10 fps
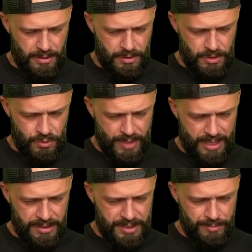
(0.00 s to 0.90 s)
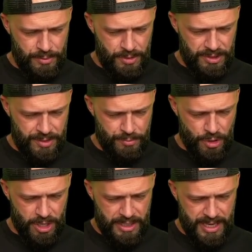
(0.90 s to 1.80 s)
Directly supports the
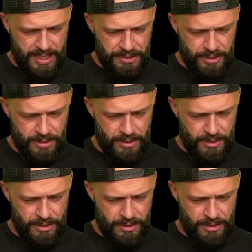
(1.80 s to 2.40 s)
broadcaster.